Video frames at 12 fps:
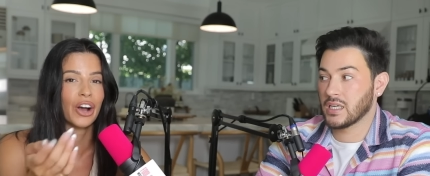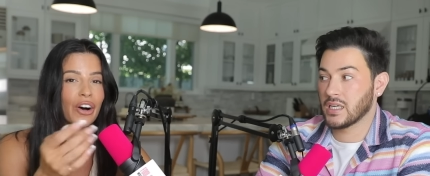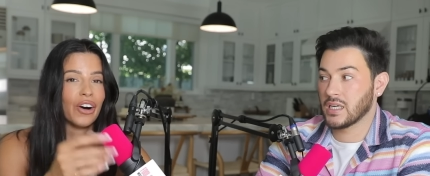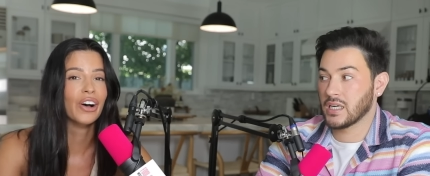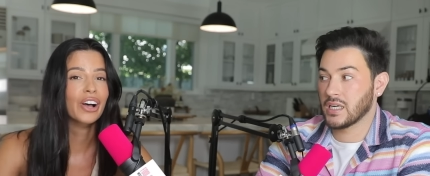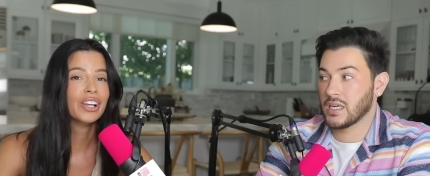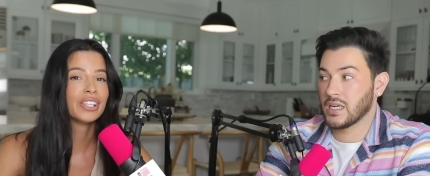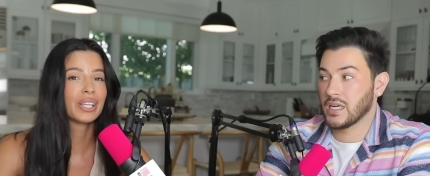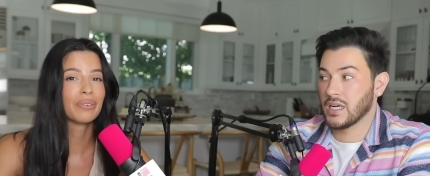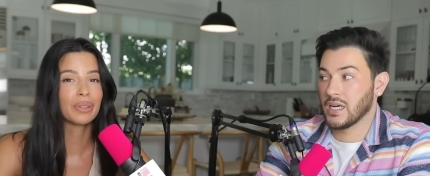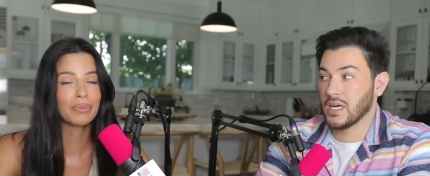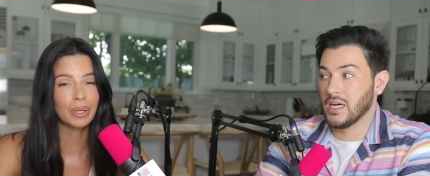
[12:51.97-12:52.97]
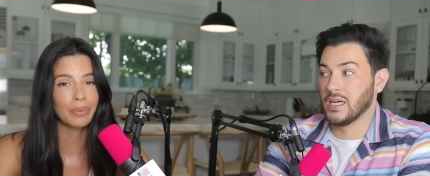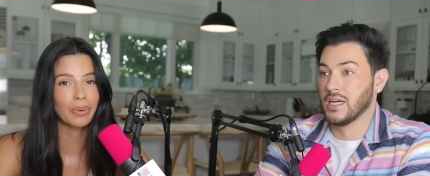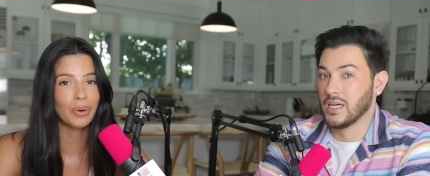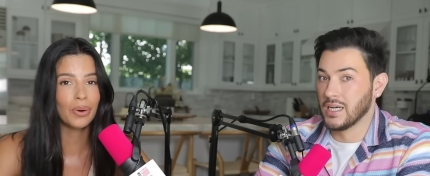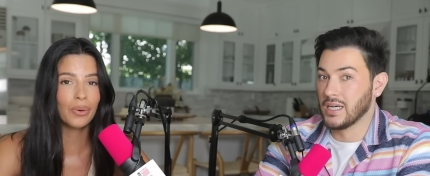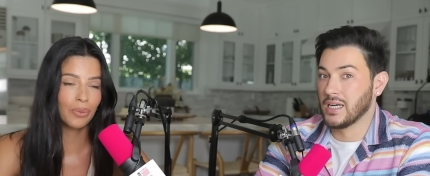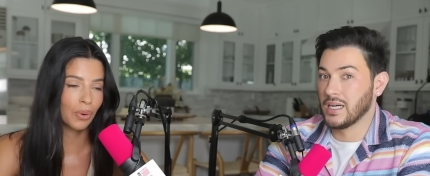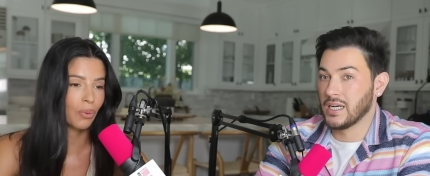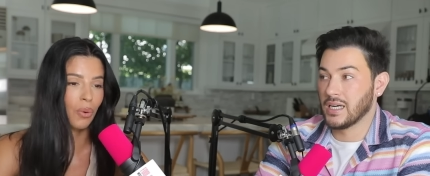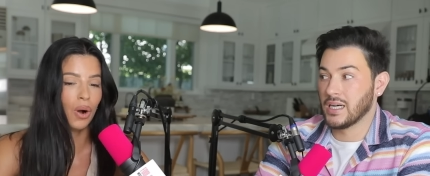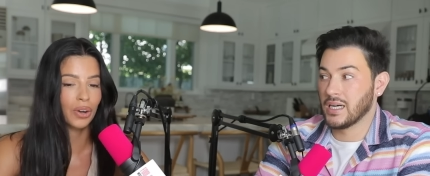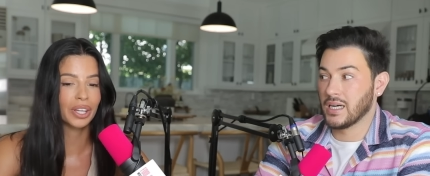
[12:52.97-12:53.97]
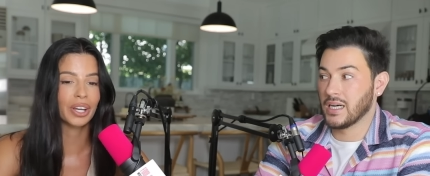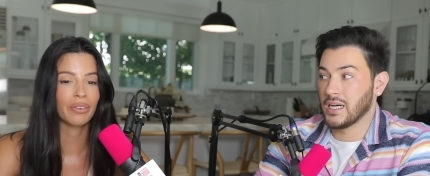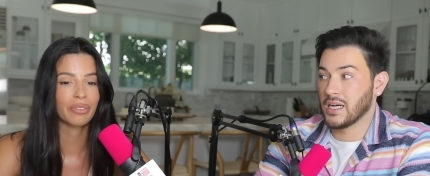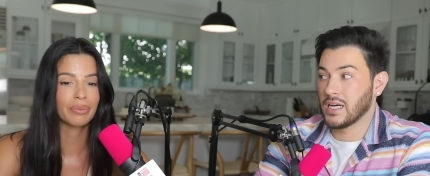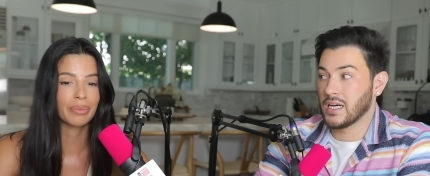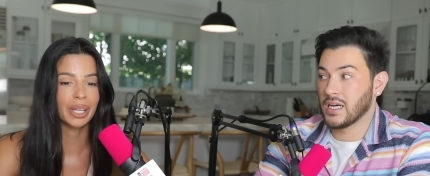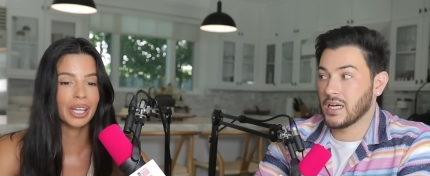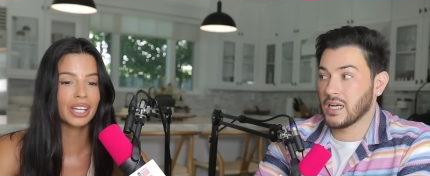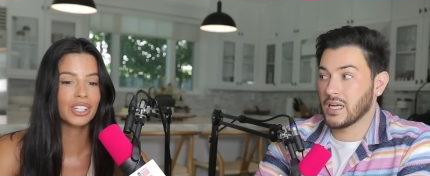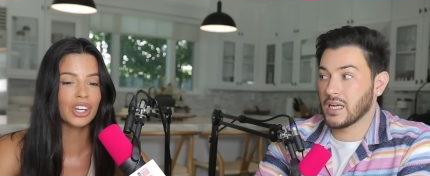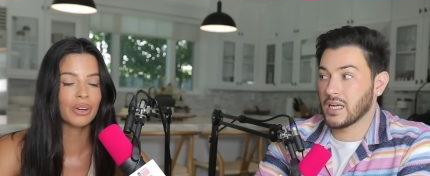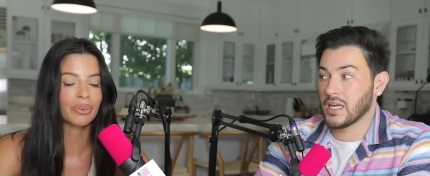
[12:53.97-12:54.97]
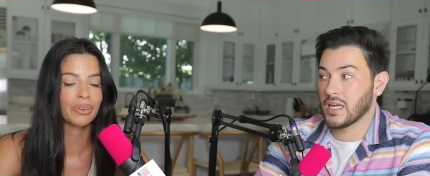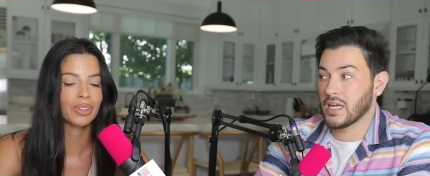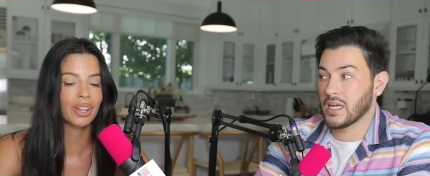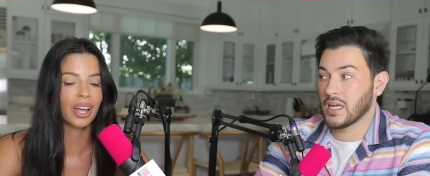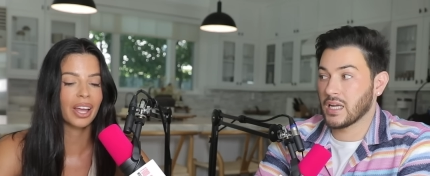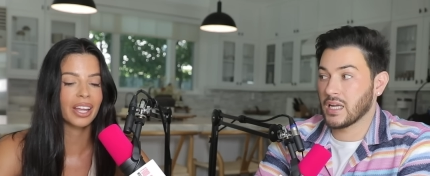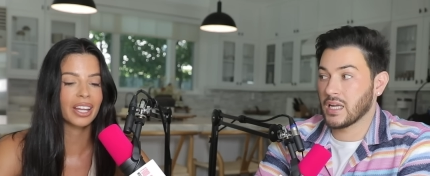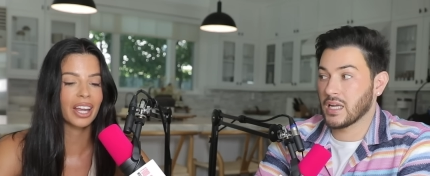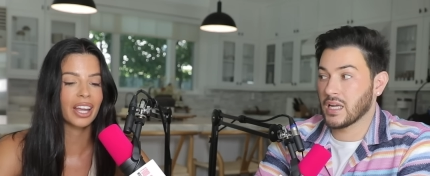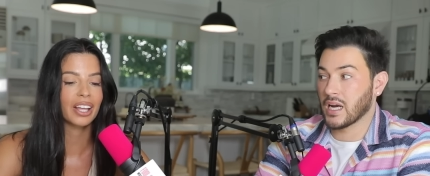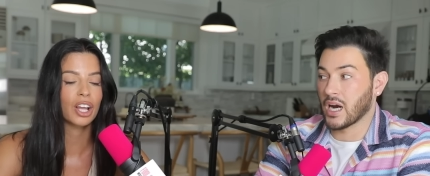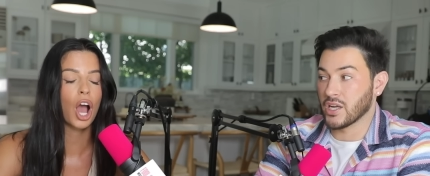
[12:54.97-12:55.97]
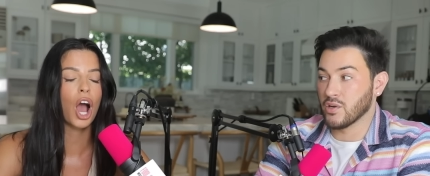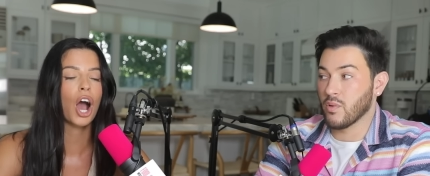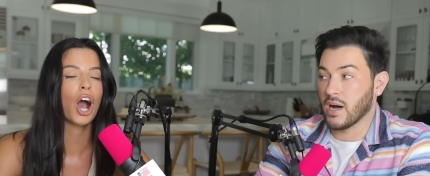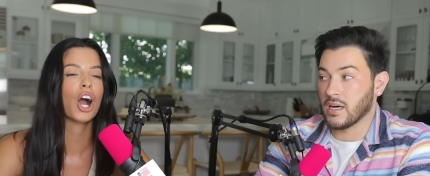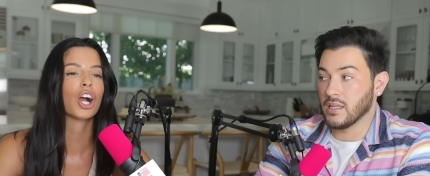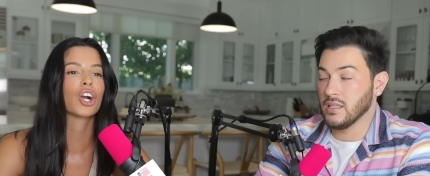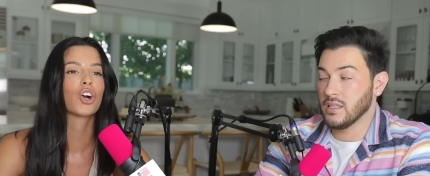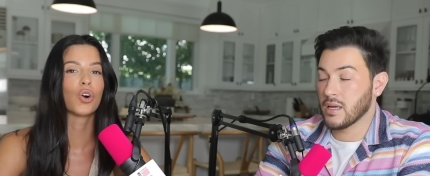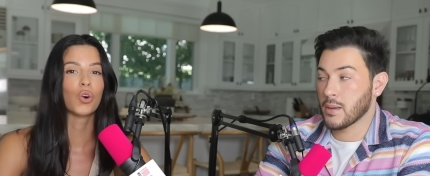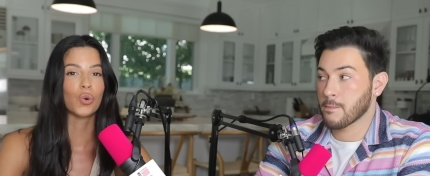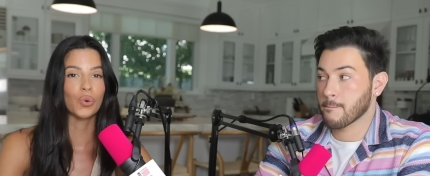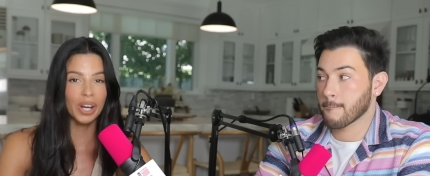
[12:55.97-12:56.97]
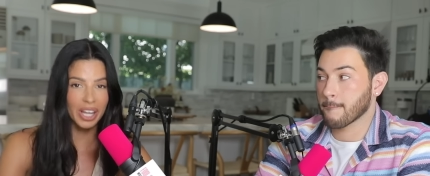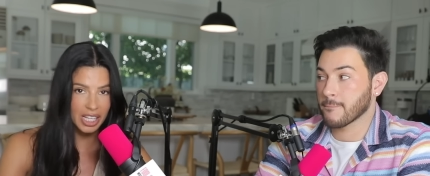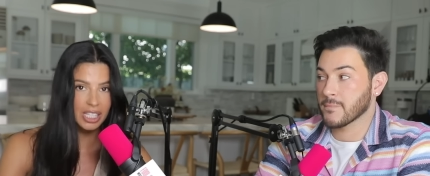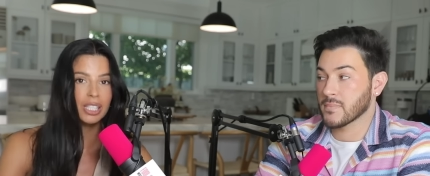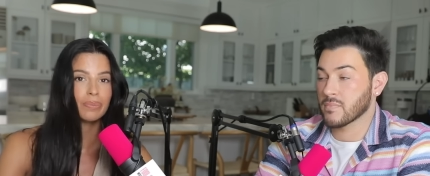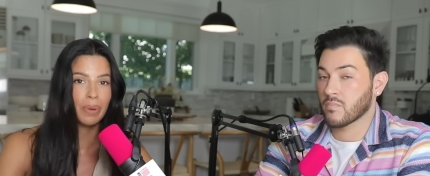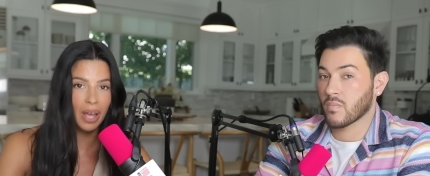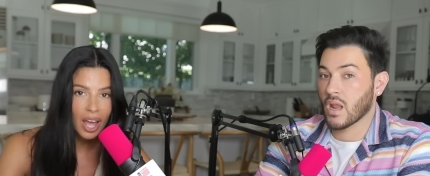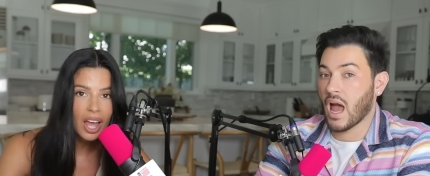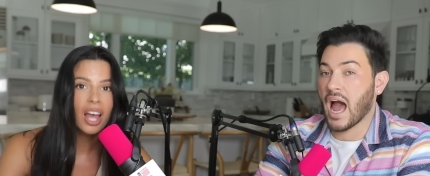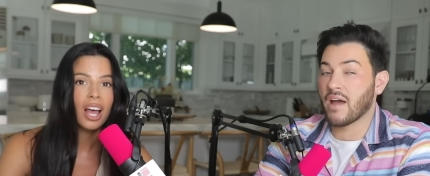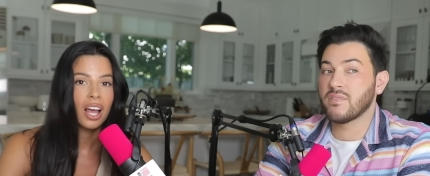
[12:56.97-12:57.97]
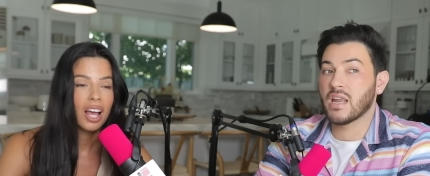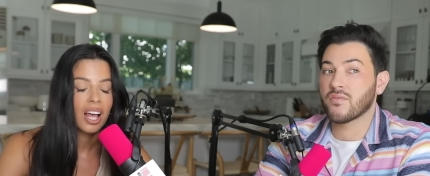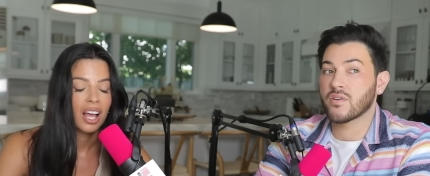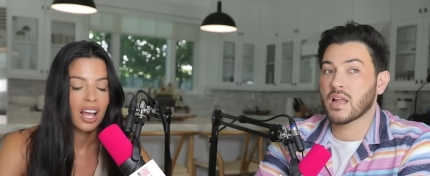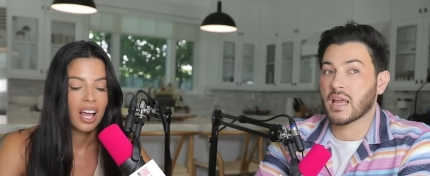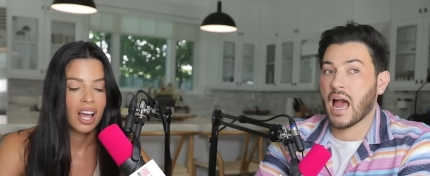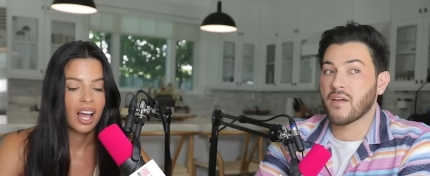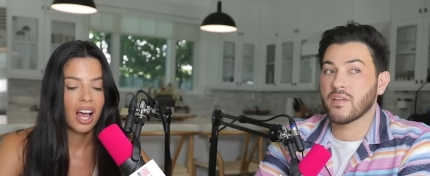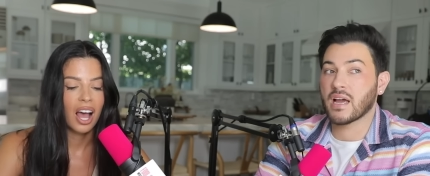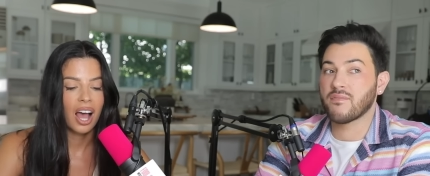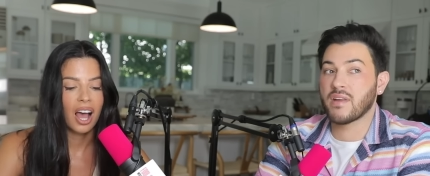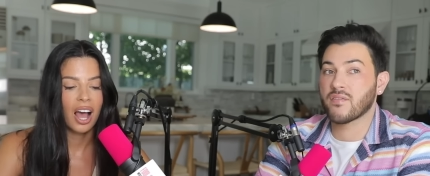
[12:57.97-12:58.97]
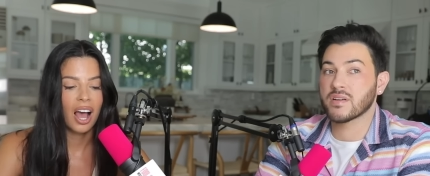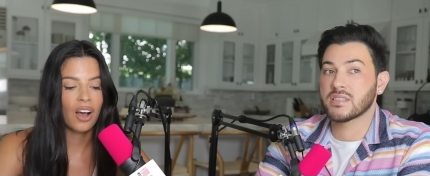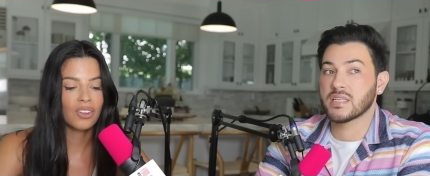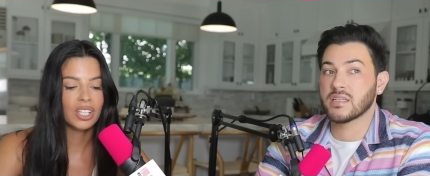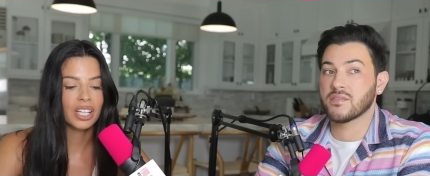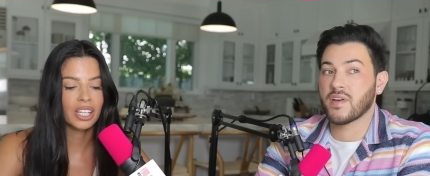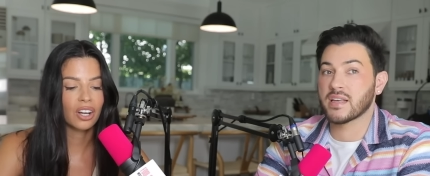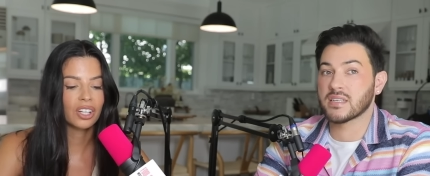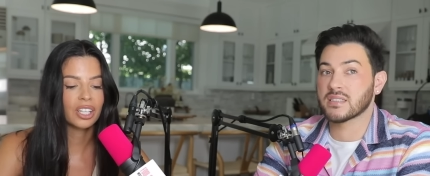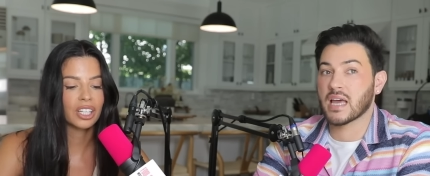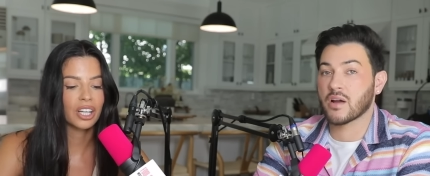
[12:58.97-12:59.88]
Speaker 1: y'all, some of the people were walking off the beach, and we were like,
Speaker 2: "Are you well?"
Speaker 1: crisp
Speaker 2: I've never like I feel like I've never seen. I was like, y'all need to